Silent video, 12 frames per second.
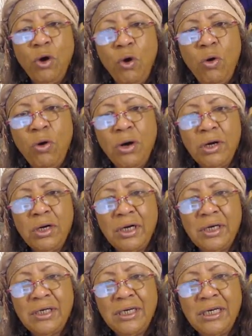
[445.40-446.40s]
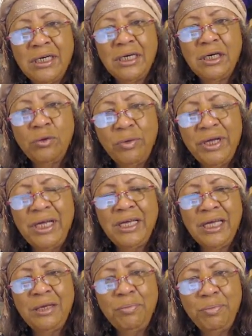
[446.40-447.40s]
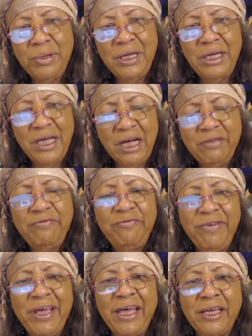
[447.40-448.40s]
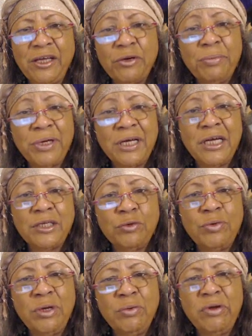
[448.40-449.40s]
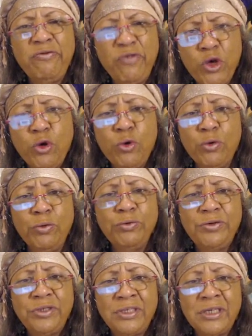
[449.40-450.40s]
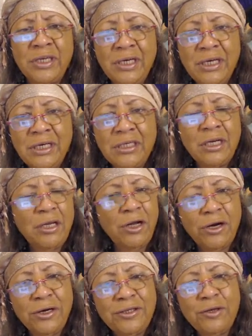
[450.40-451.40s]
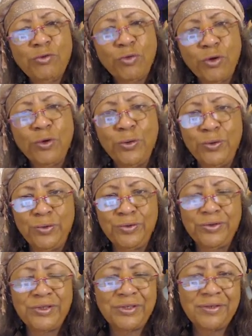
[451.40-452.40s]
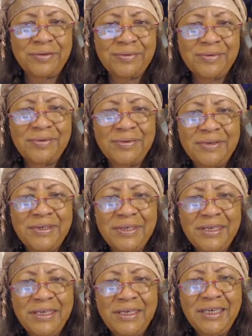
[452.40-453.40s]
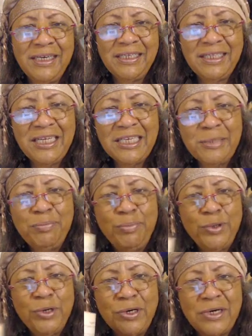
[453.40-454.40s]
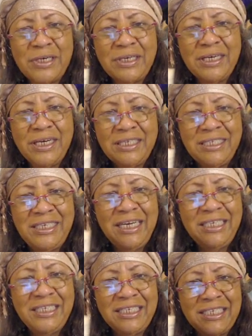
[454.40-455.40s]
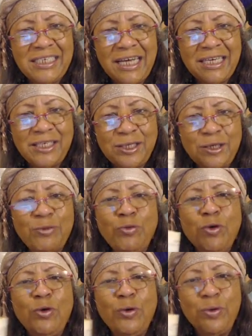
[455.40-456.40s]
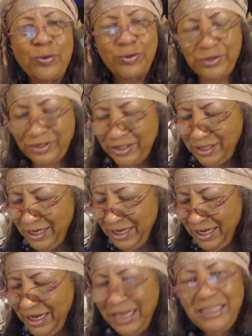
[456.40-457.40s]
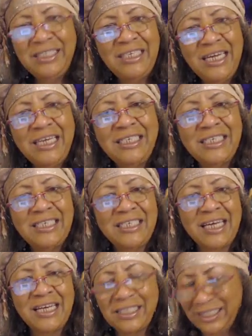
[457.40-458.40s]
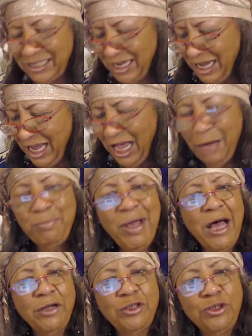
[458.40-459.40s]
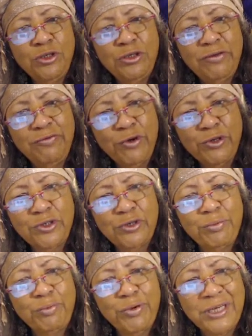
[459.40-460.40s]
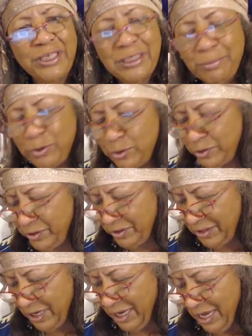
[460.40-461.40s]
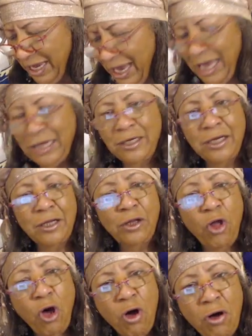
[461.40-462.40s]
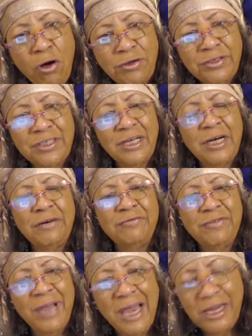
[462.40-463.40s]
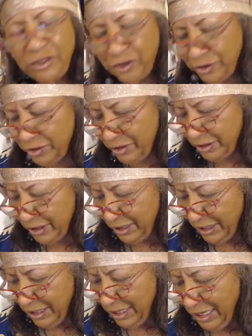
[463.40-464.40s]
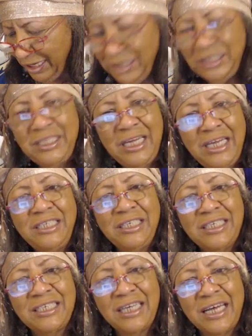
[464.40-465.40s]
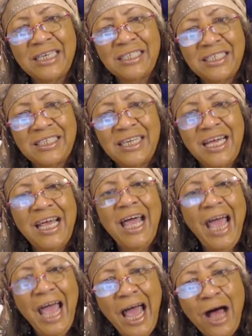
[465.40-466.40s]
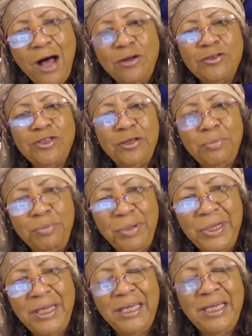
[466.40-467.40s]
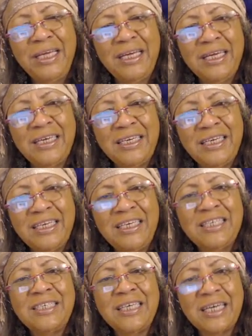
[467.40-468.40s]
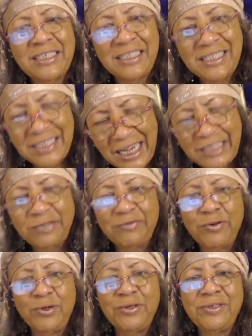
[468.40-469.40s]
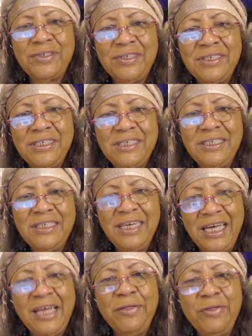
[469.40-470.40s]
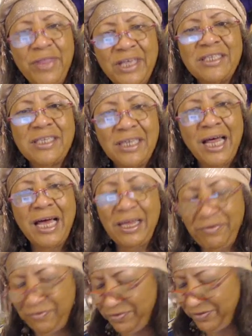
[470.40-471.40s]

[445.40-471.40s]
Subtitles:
Or we can be a failure because we refuse to learn the rules. This book teaches us the rules. It teaches us about universal principles and the laws of nature. It teaches us how to be successful in this life.